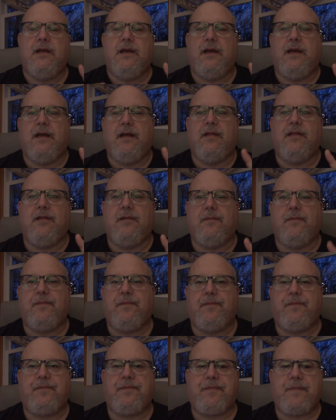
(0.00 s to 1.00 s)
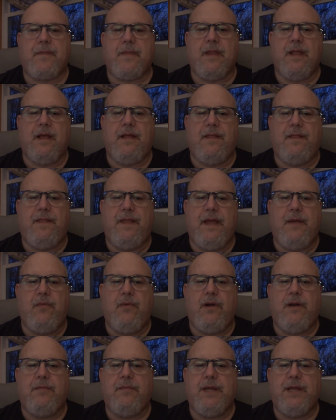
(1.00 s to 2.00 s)
Because they
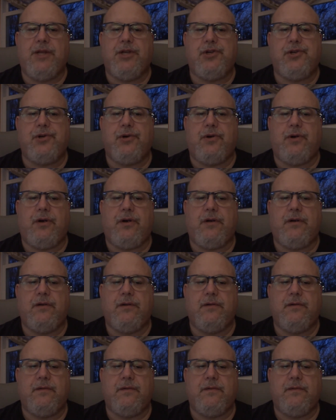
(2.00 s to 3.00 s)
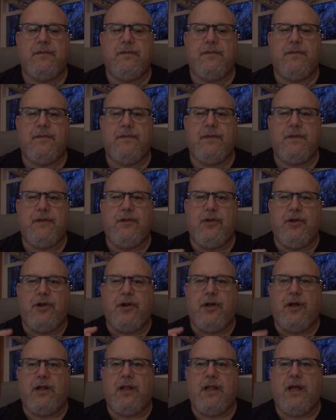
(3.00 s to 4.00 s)
want to make sure you're
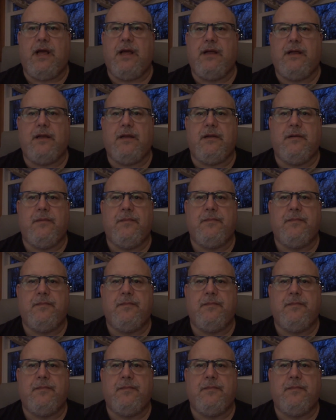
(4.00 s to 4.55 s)
not lying,